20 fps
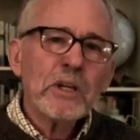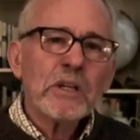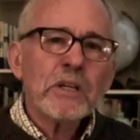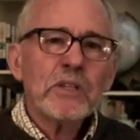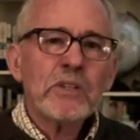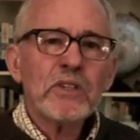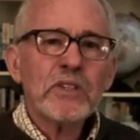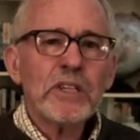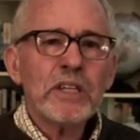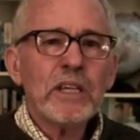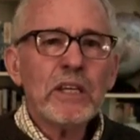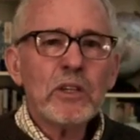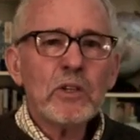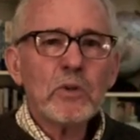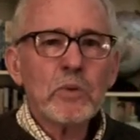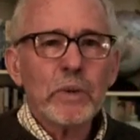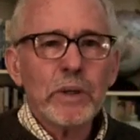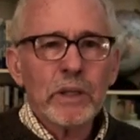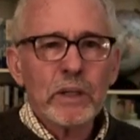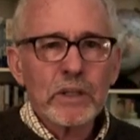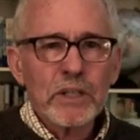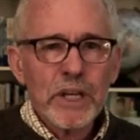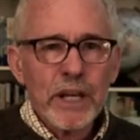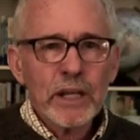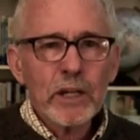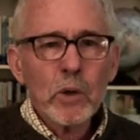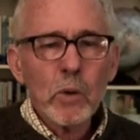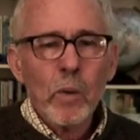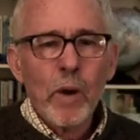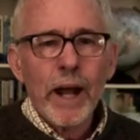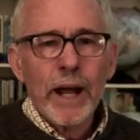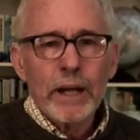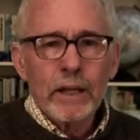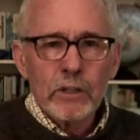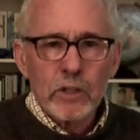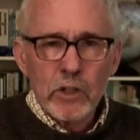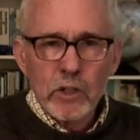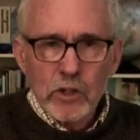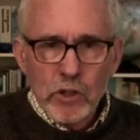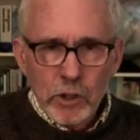Seeds will take a while
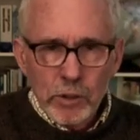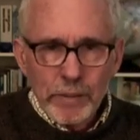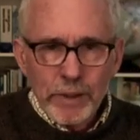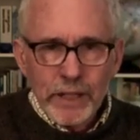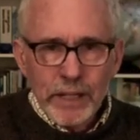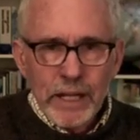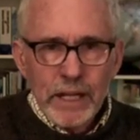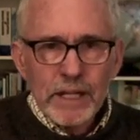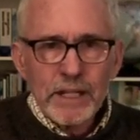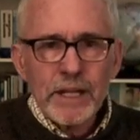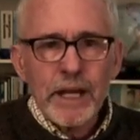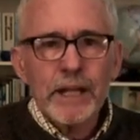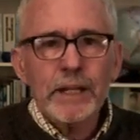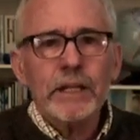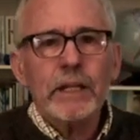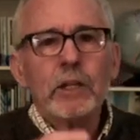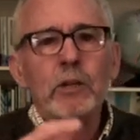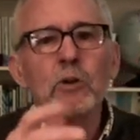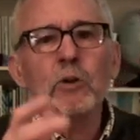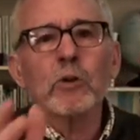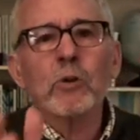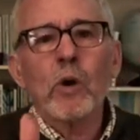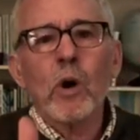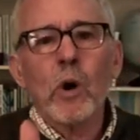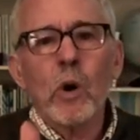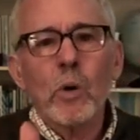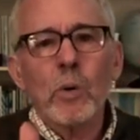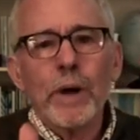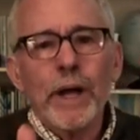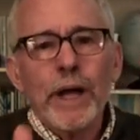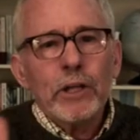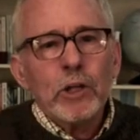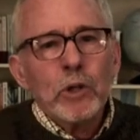to germinate and then grow,